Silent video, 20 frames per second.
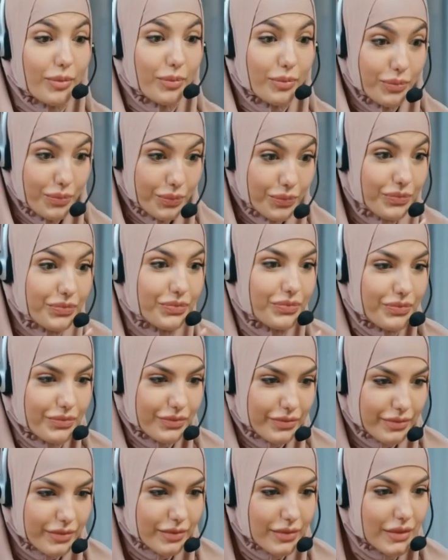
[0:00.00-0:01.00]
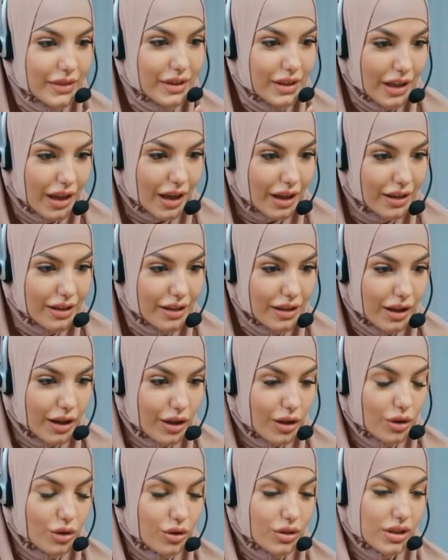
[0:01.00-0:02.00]
A team member will contact you to
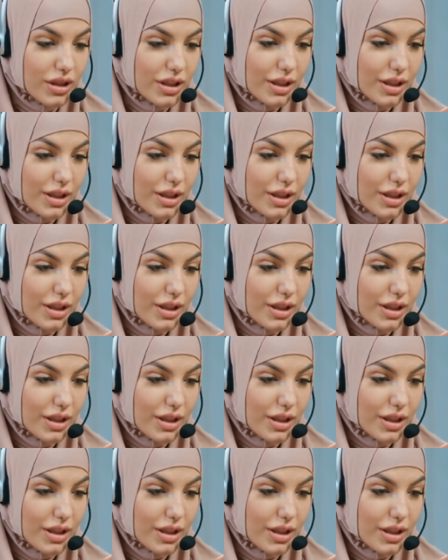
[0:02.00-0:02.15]
proceed.